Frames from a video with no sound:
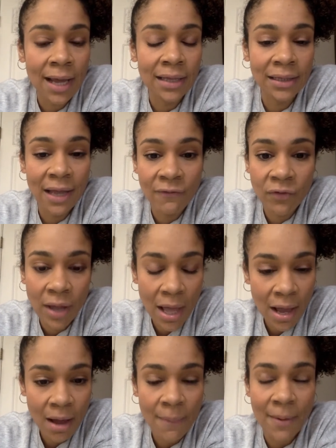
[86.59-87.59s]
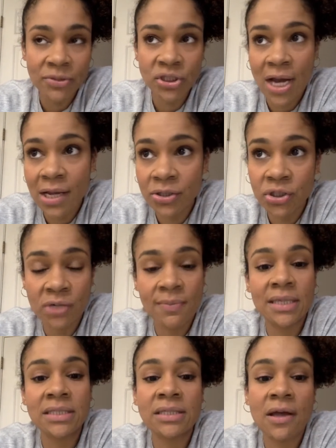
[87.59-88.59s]
I level up, I'm challenging
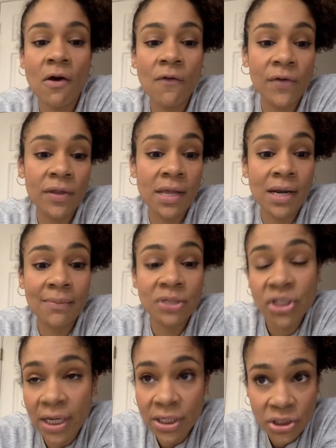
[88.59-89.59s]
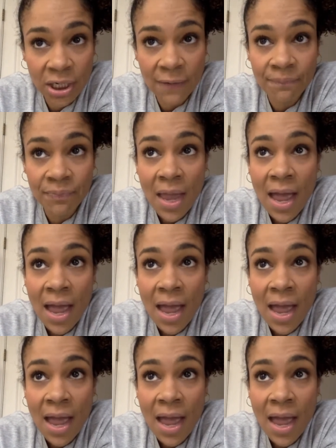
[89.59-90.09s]
myself, and then I'm changing.